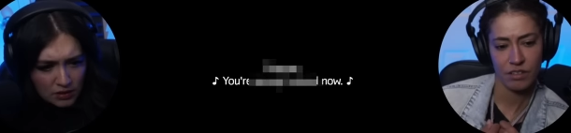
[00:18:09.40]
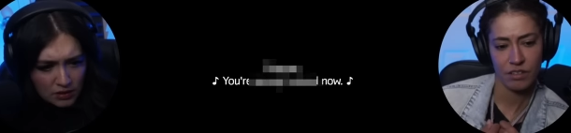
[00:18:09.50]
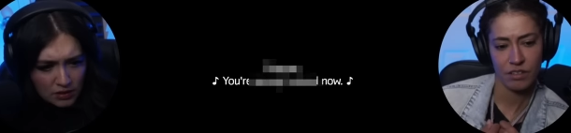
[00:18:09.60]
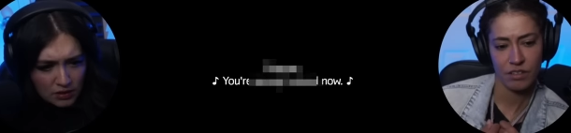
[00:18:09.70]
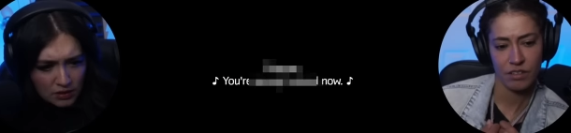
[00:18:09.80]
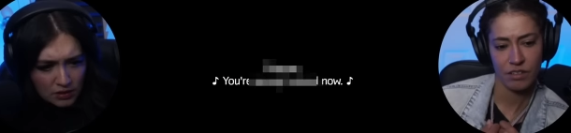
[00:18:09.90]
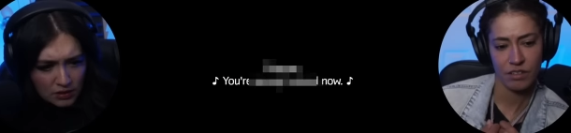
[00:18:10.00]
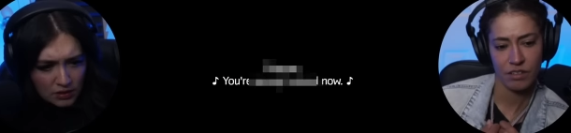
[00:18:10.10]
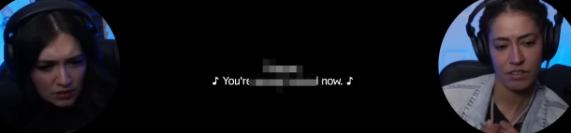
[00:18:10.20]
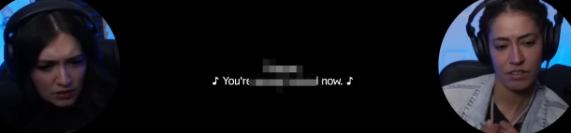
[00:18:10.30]

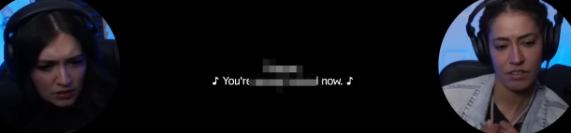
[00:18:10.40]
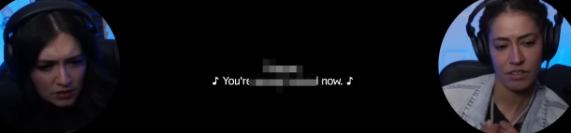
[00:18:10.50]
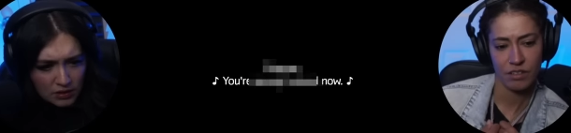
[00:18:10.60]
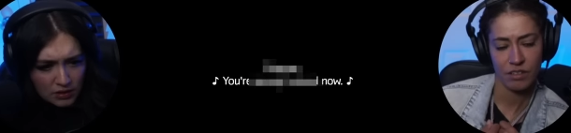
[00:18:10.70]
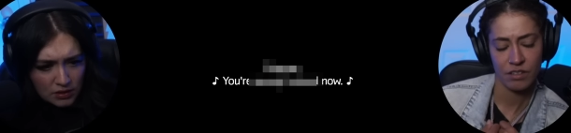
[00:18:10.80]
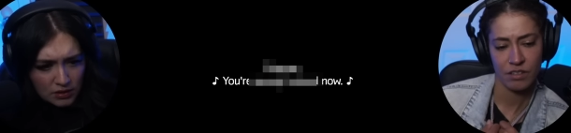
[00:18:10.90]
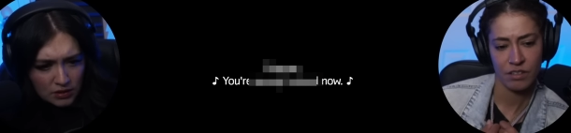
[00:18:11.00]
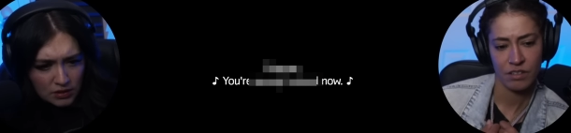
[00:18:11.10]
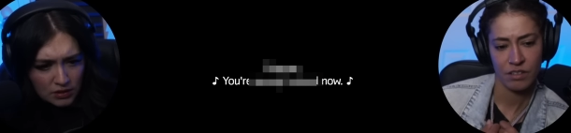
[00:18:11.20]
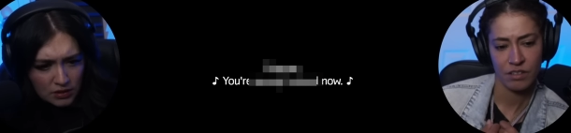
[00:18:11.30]

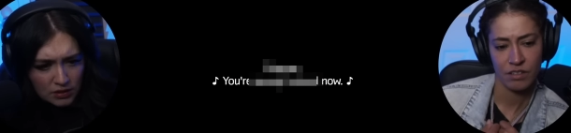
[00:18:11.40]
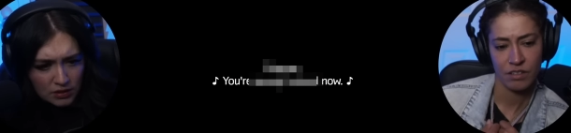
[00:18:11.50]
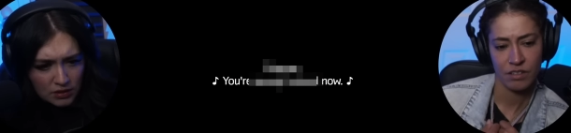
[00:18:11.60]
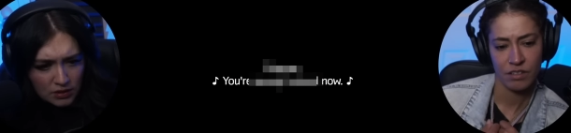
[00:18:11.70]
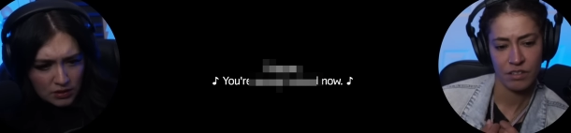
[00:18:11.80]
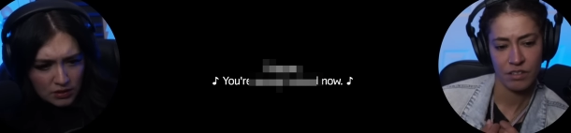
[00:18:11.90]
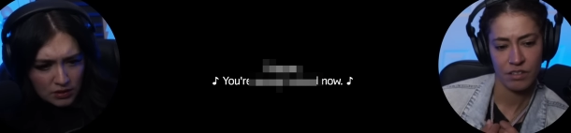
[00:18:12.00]
[no speech]